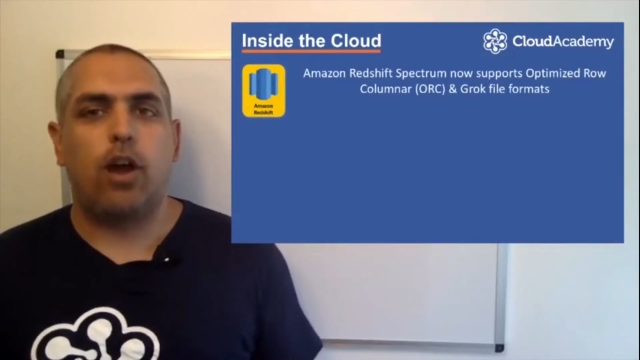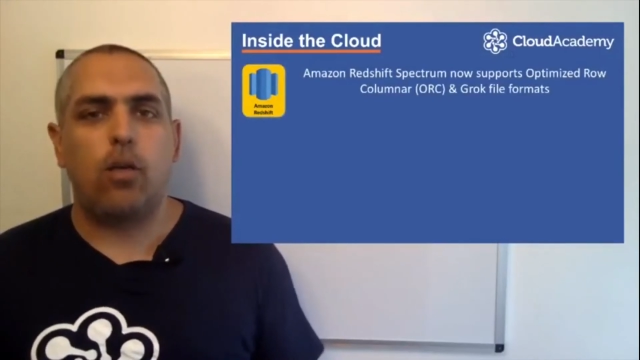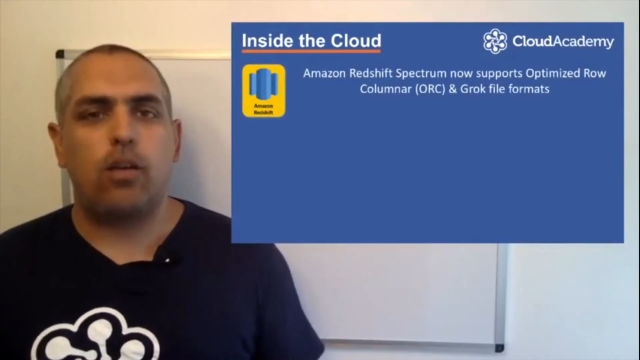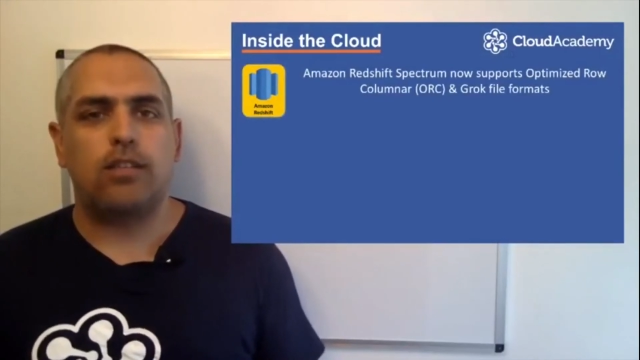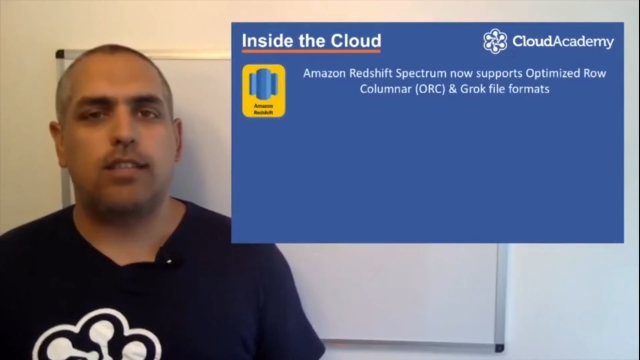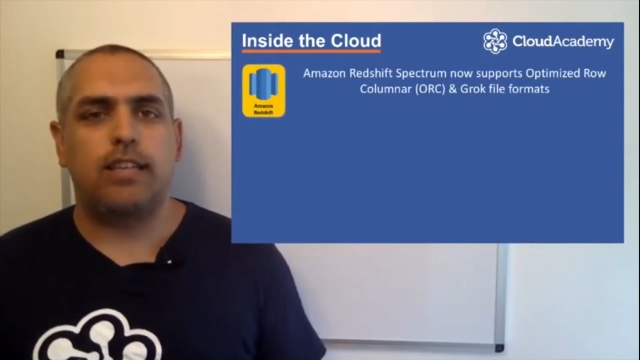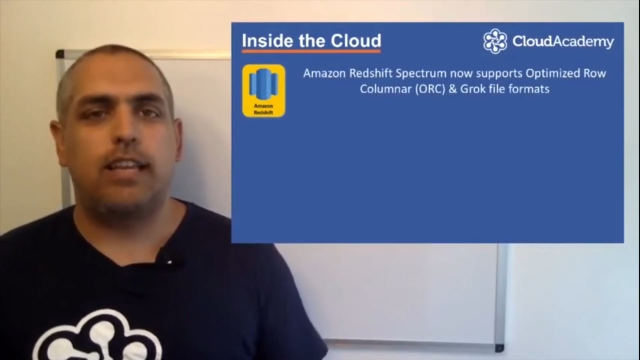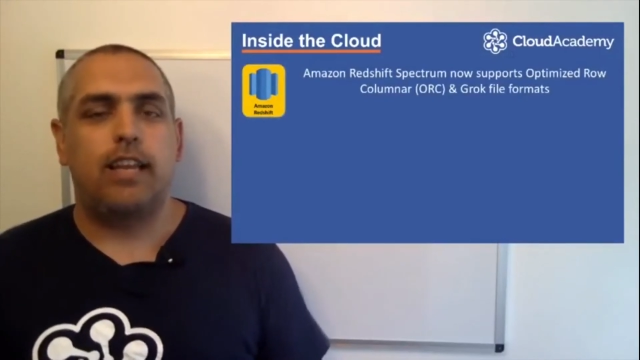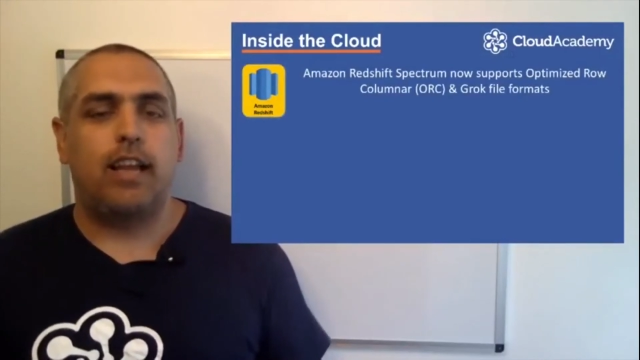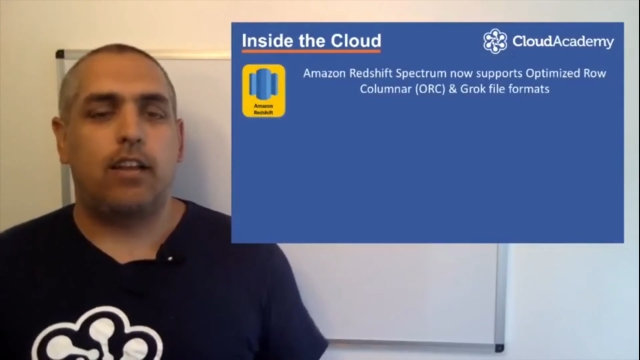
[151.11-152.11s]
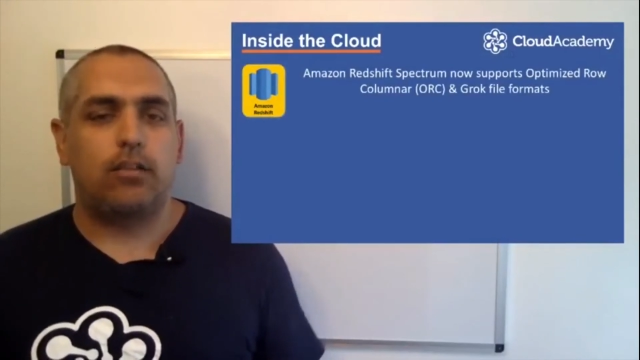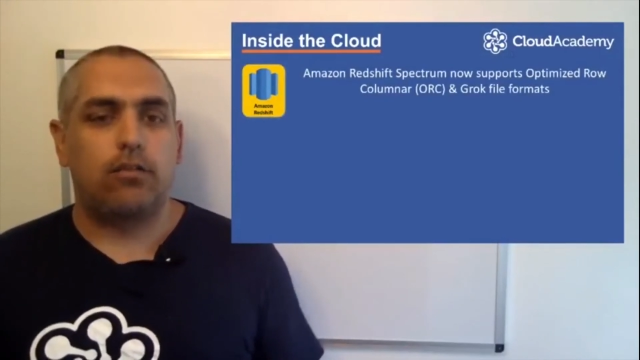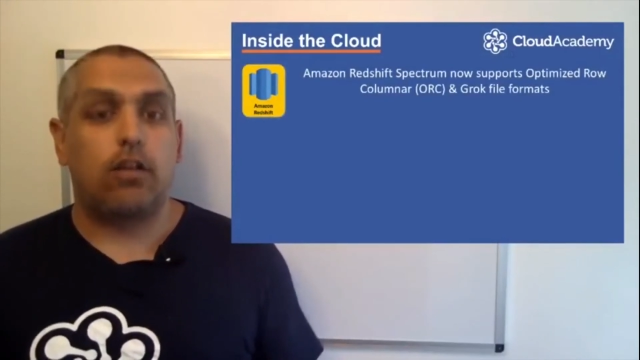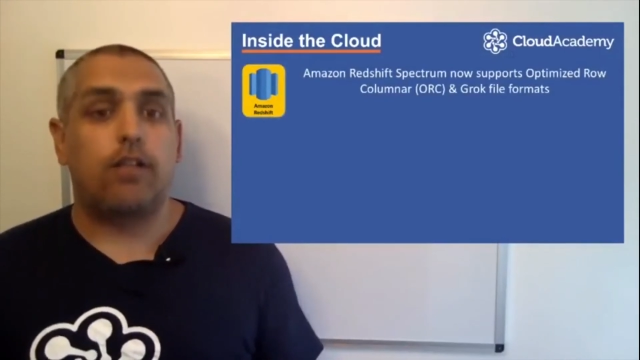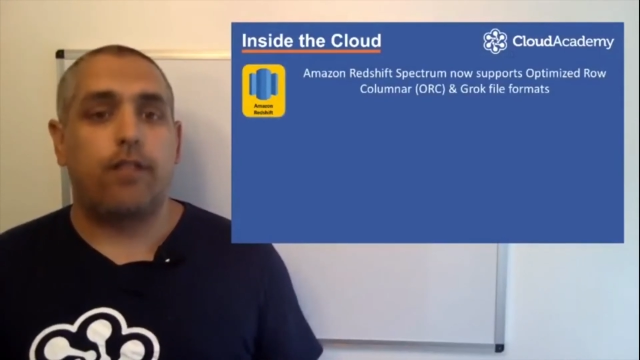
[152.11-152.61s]
O R C and
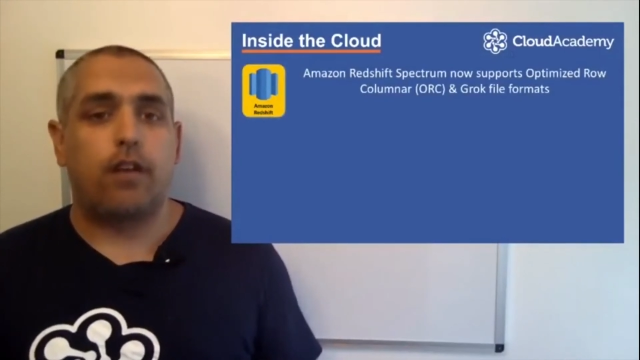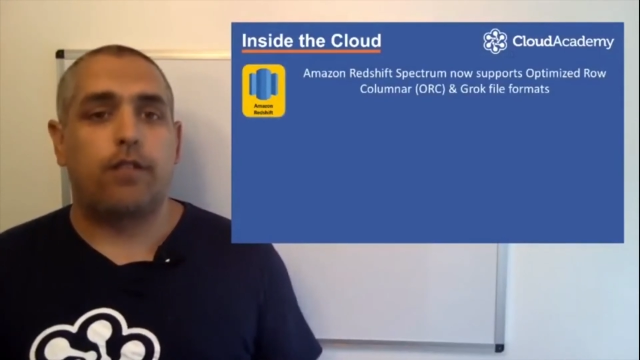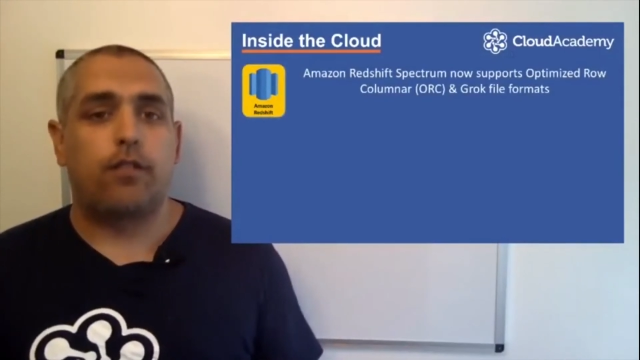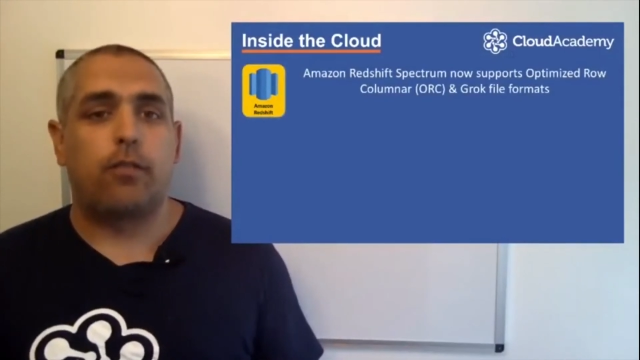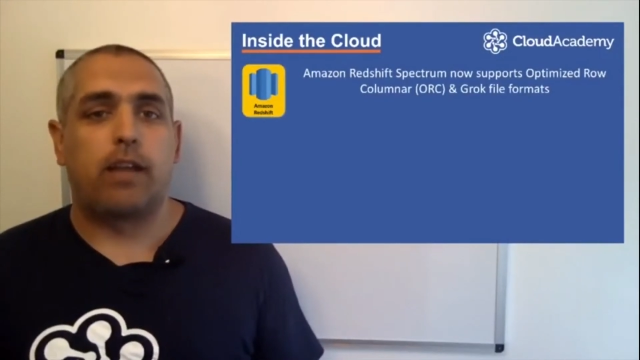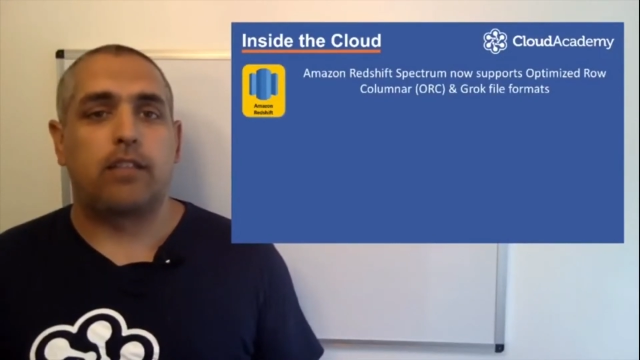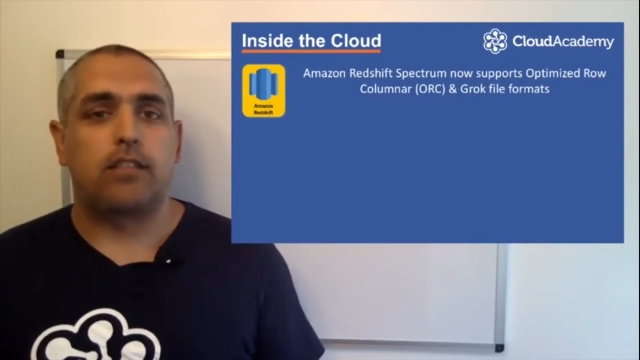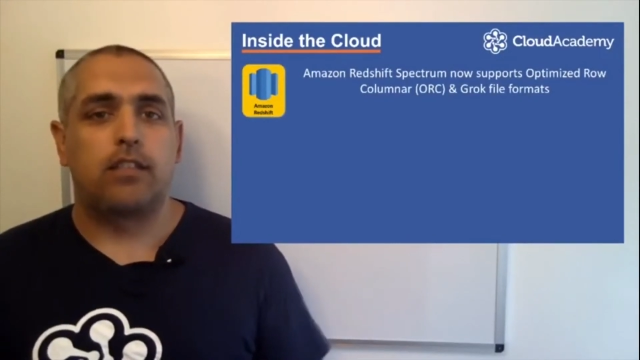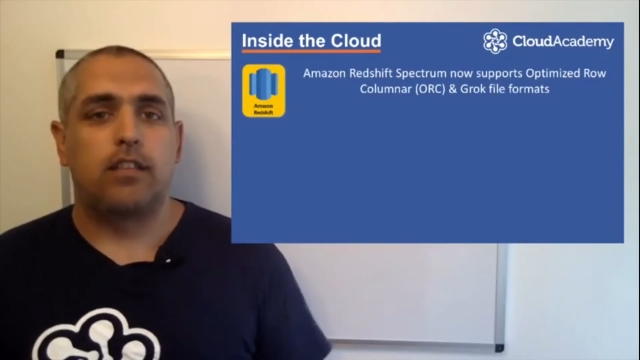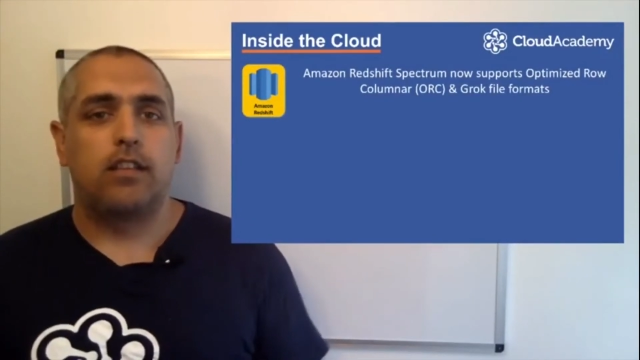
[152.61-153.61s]
grok file formats.